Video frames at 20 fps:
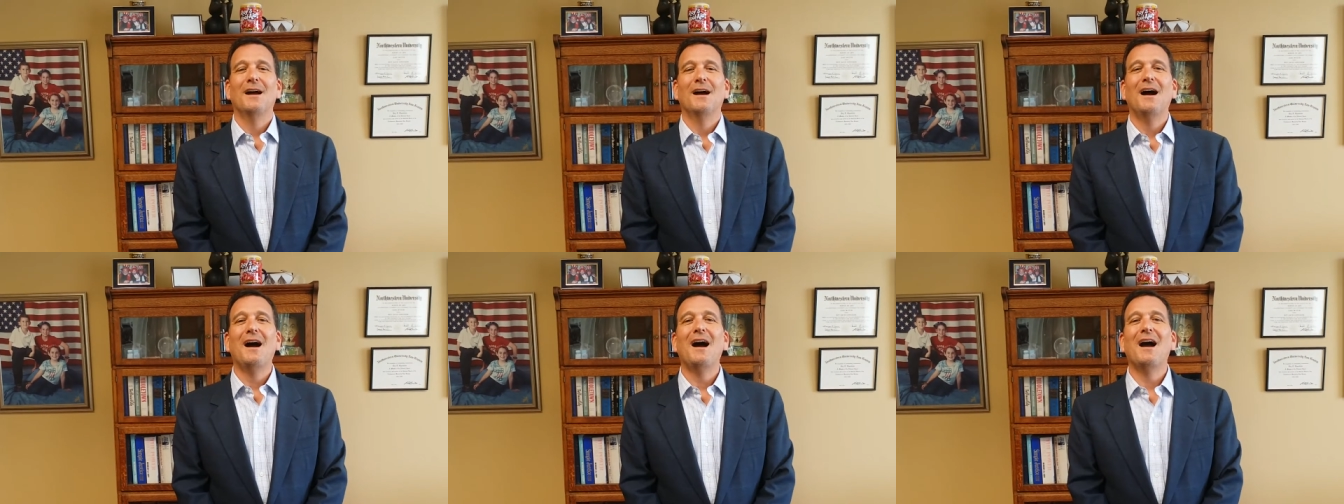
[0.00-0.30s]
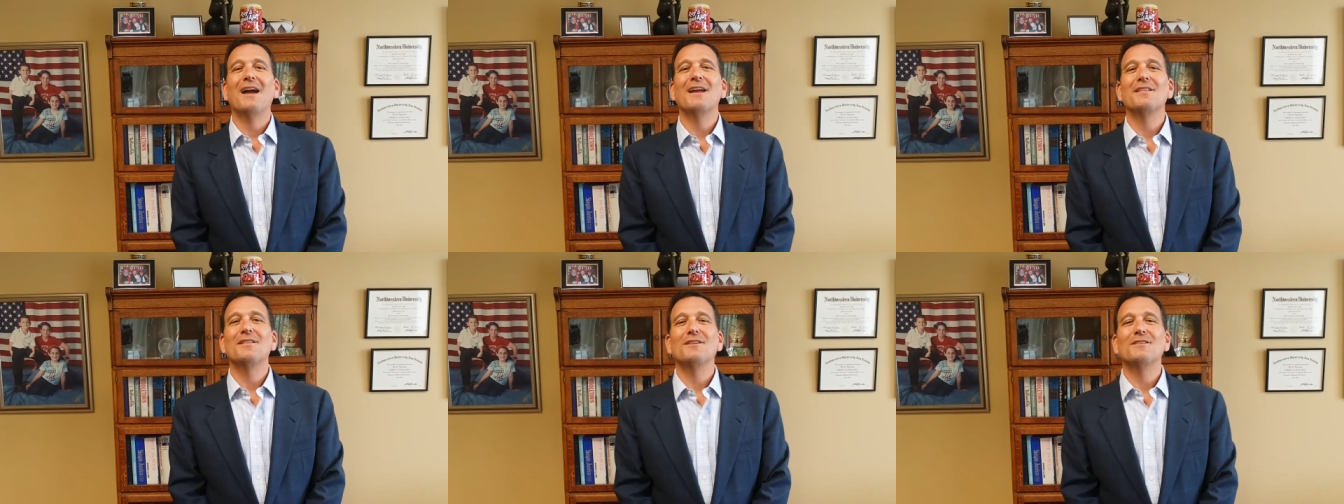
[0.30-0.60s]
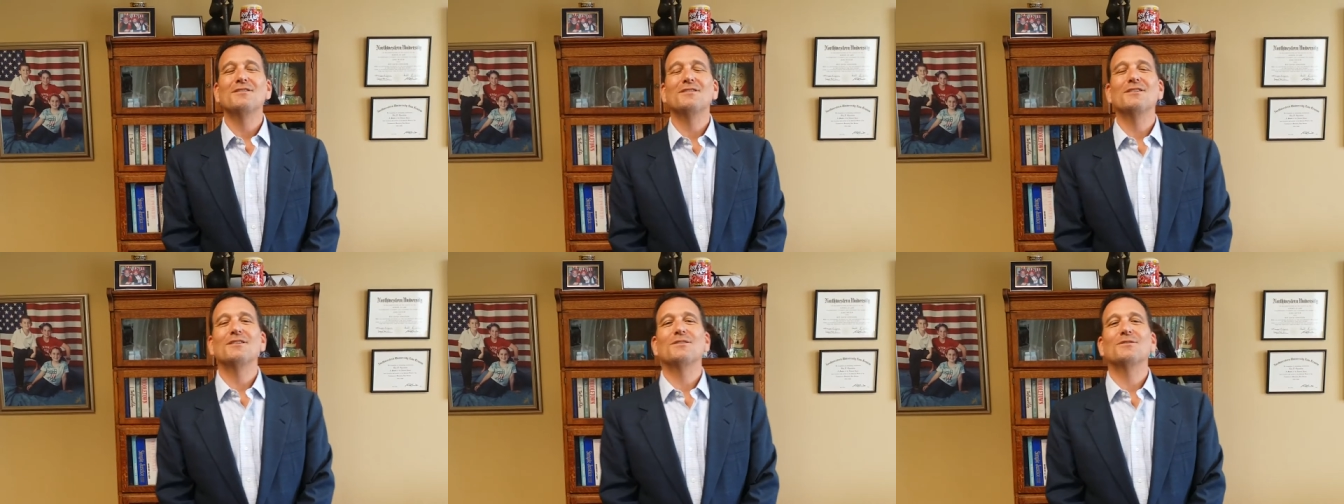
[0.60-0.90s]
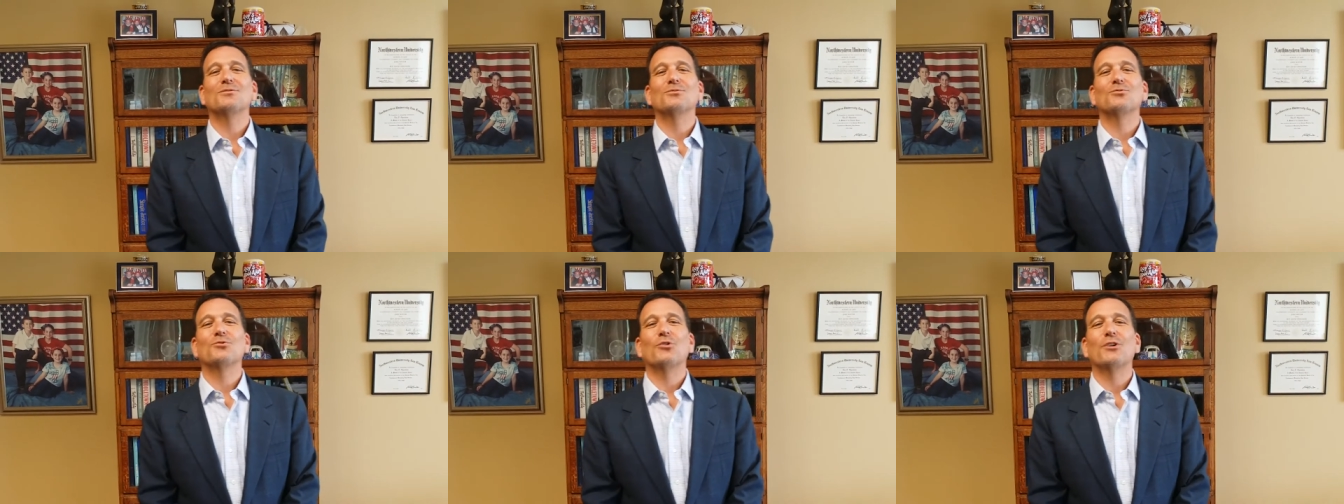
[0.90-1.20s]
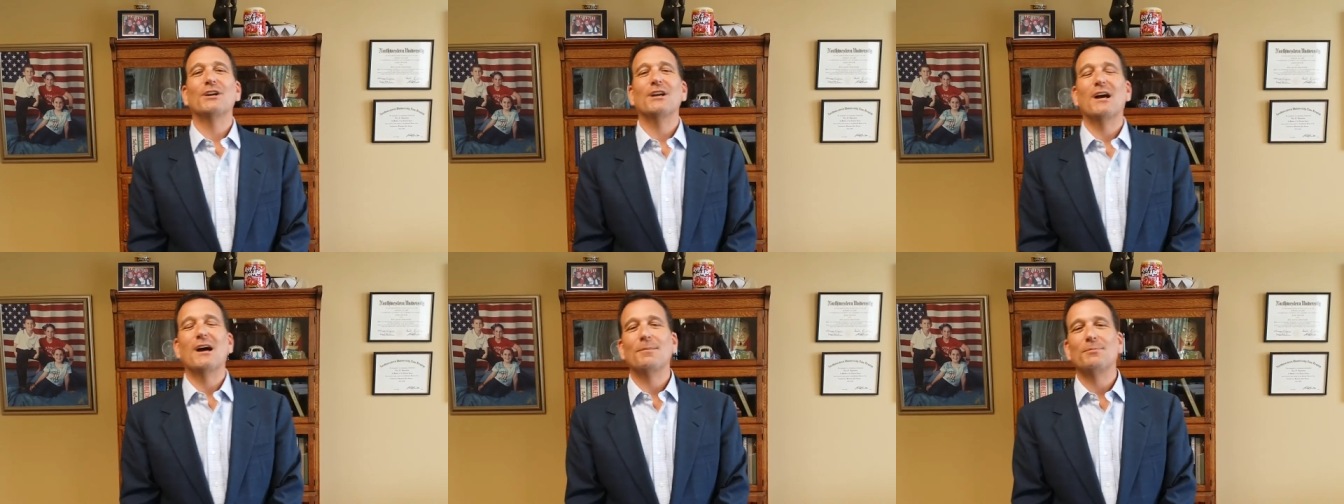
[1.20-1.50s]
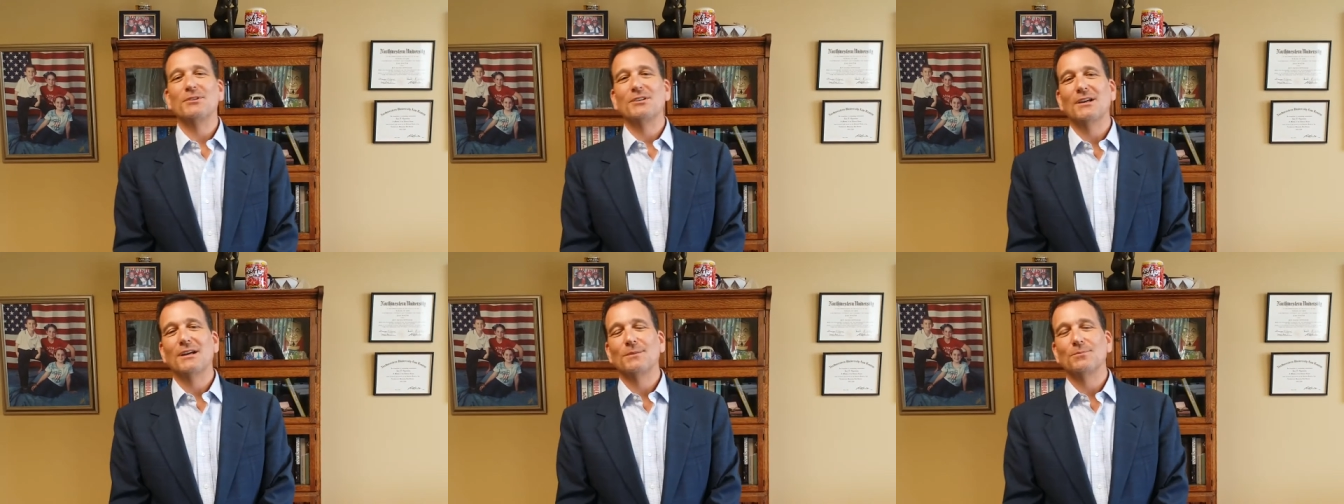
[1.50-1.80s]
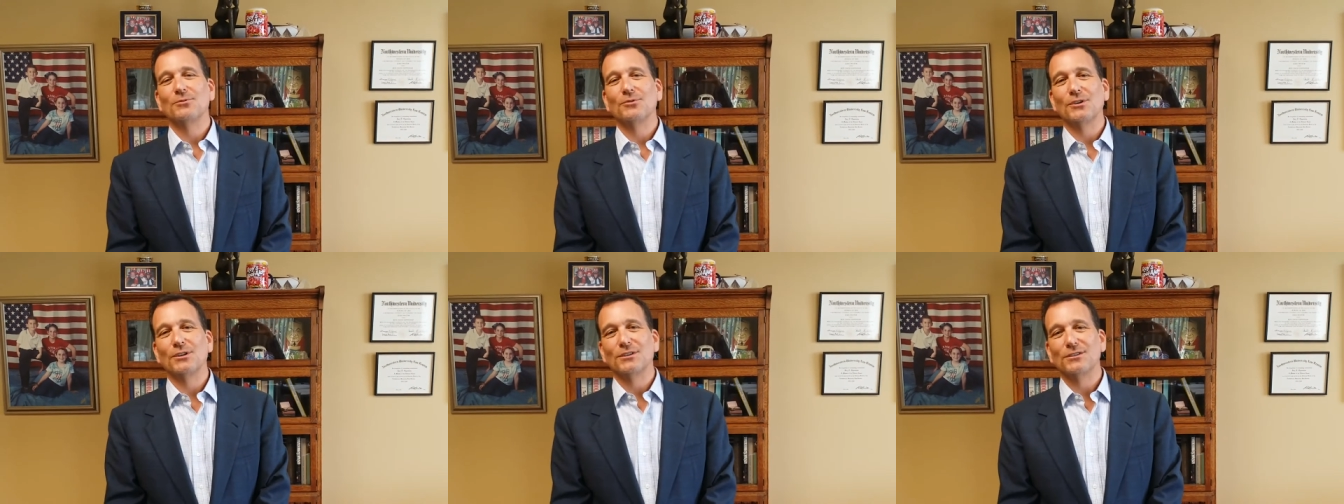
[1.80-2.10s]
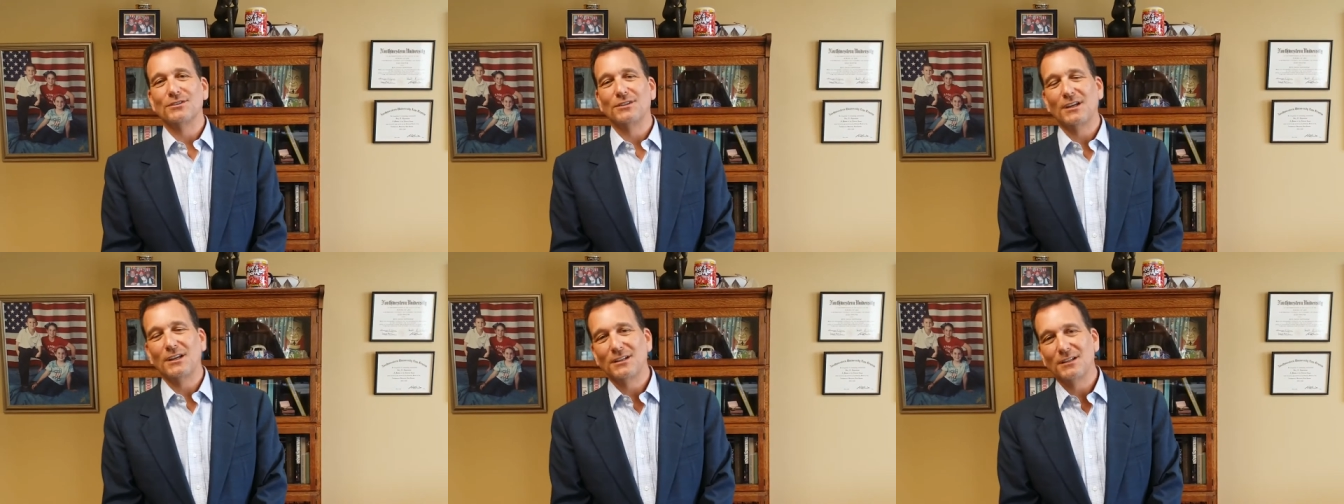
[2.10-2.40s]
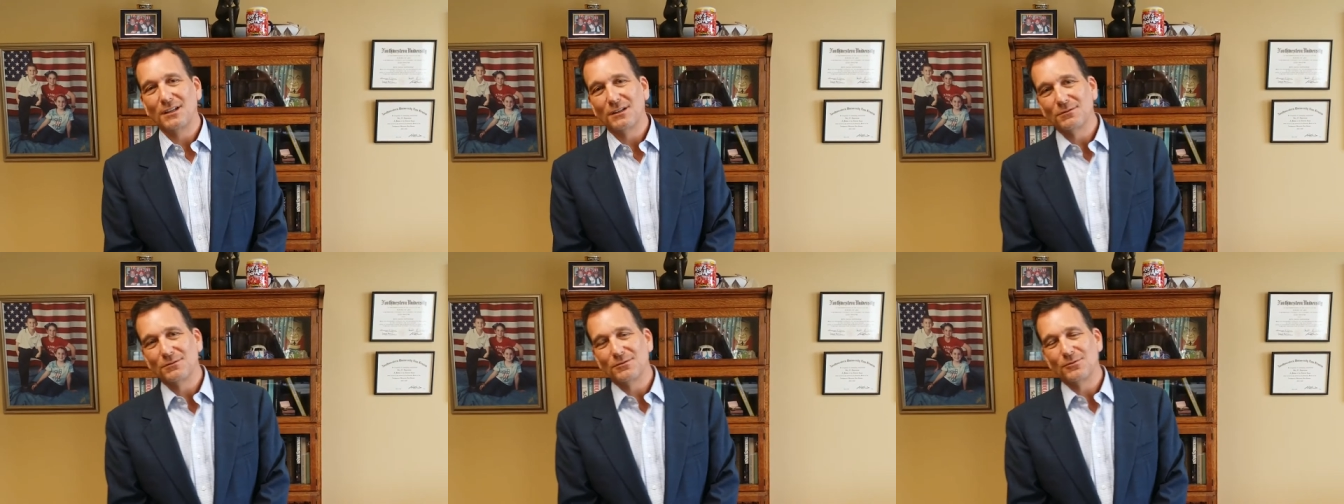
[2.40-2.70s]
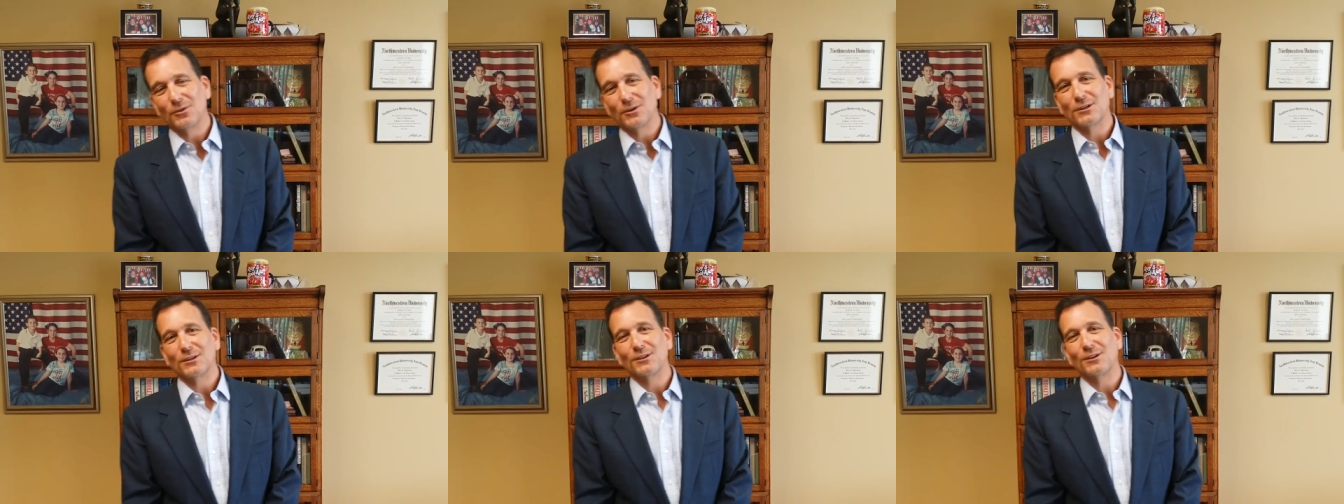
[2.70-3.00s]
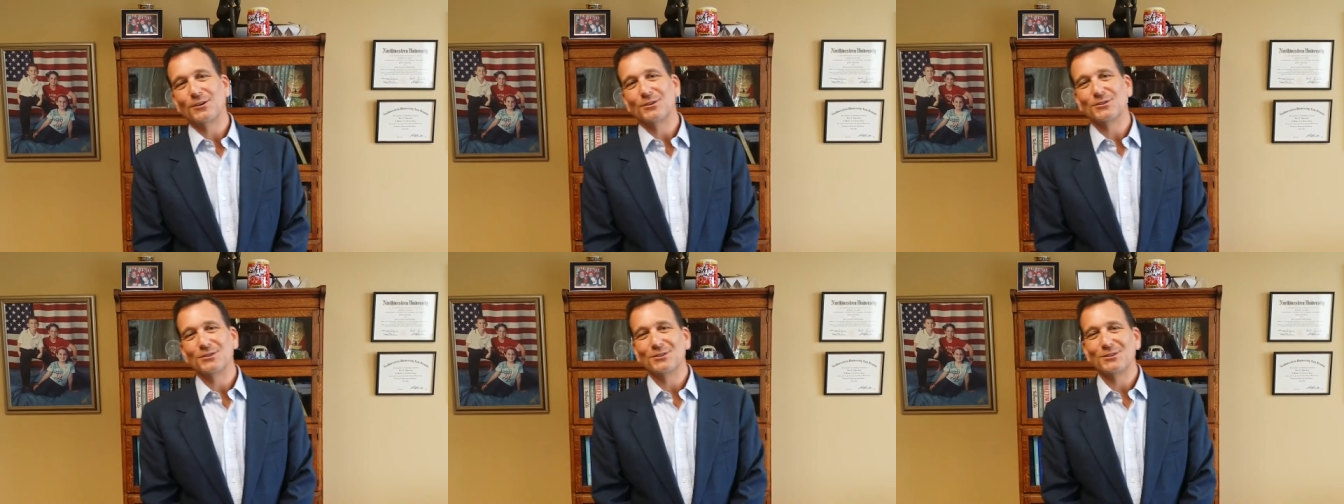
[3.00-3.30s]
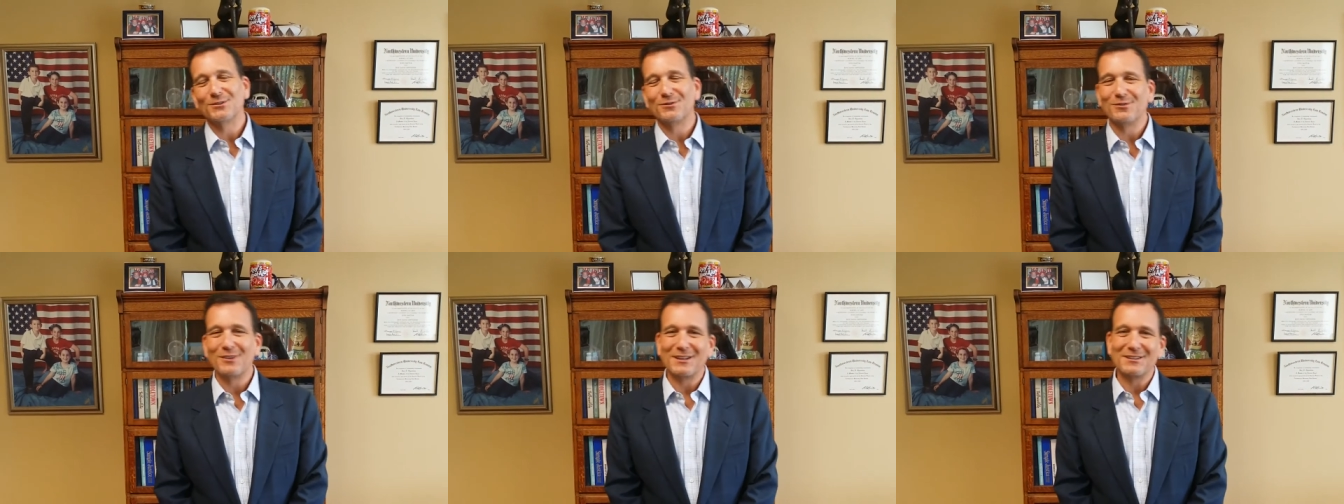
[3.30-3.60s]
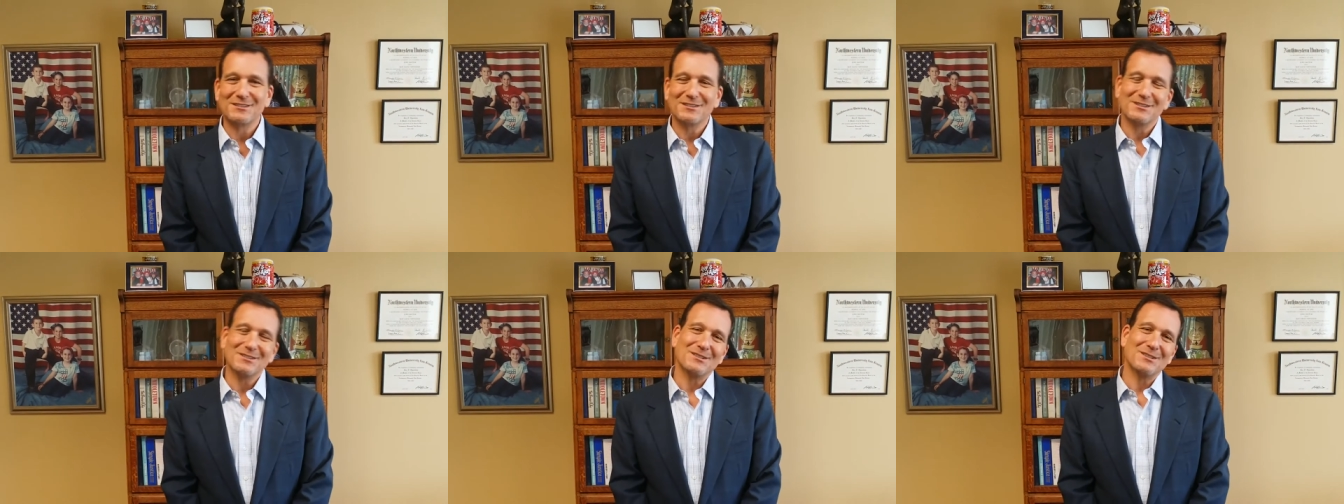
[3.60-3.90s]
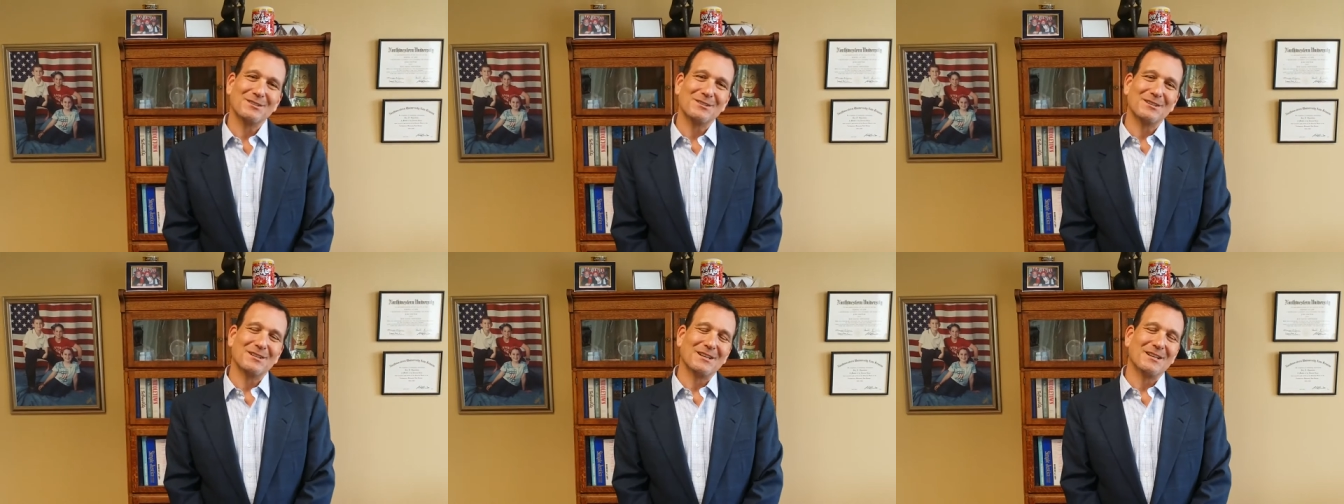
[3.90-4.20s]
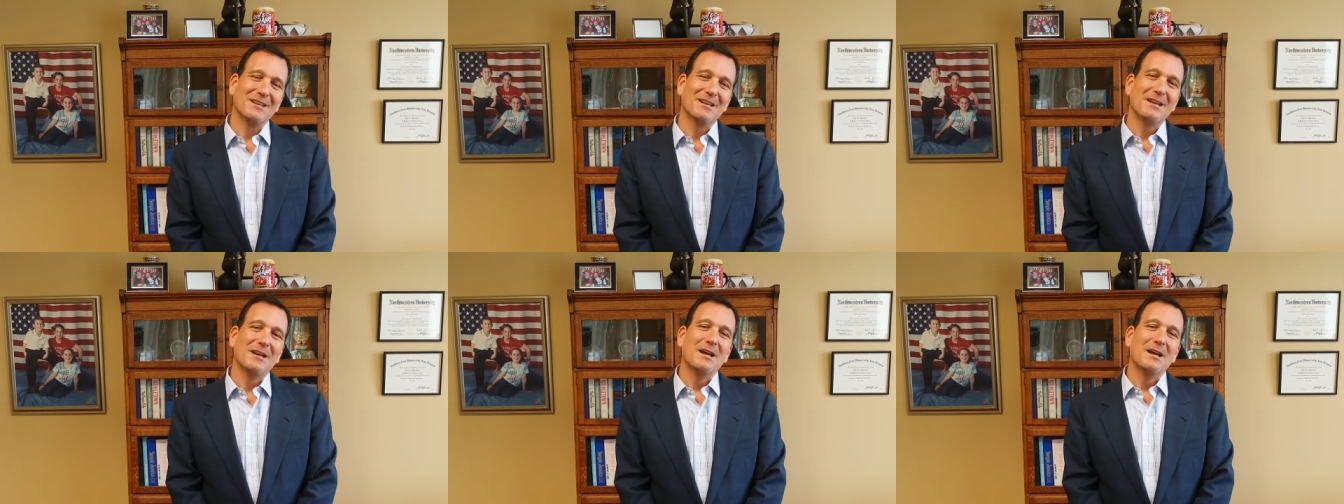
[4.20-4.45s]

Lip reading: Hi, this is Roy Oppenheim, real estate and foreclosure defense attorney.